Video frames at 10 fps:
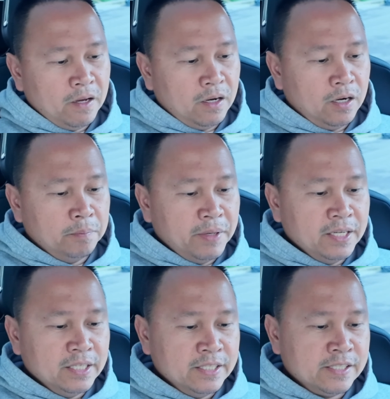
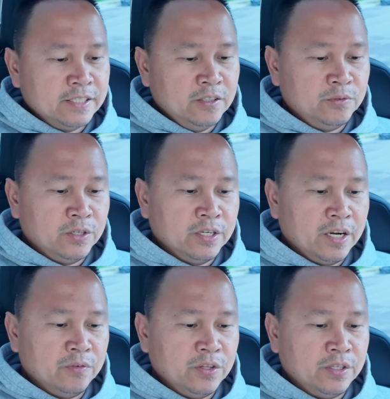LA Silver and
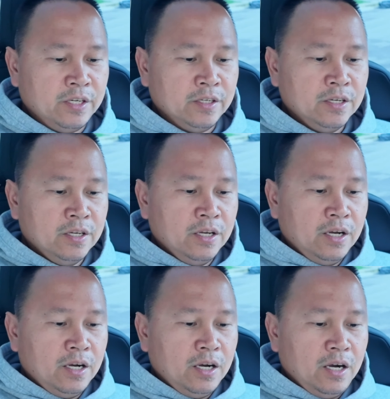everything.
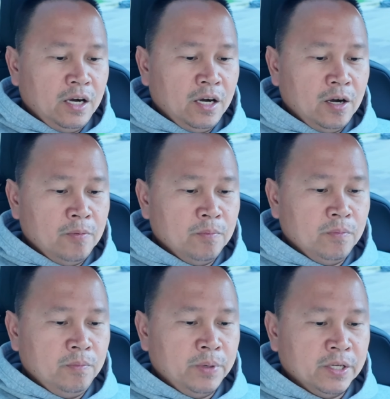
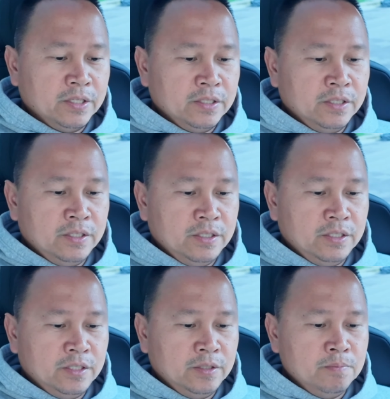But
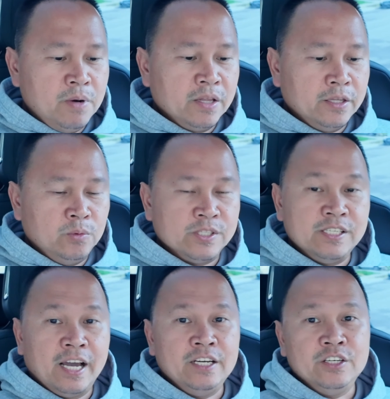the monthly was
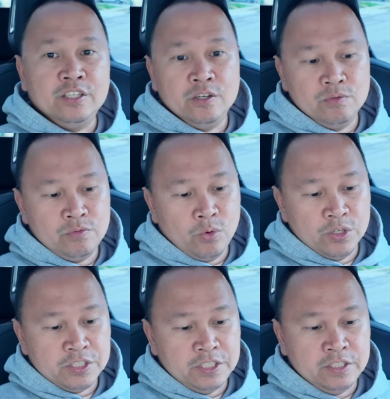
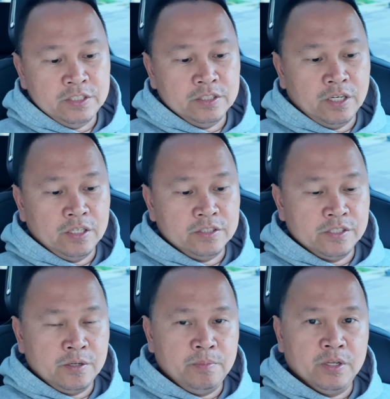
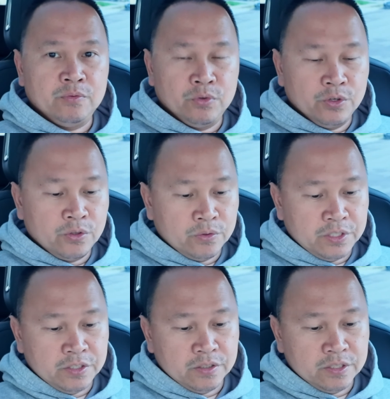$914 a month for a
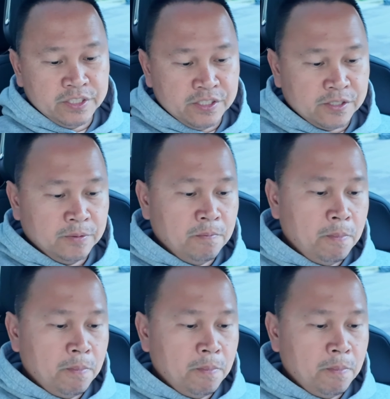3-year lease.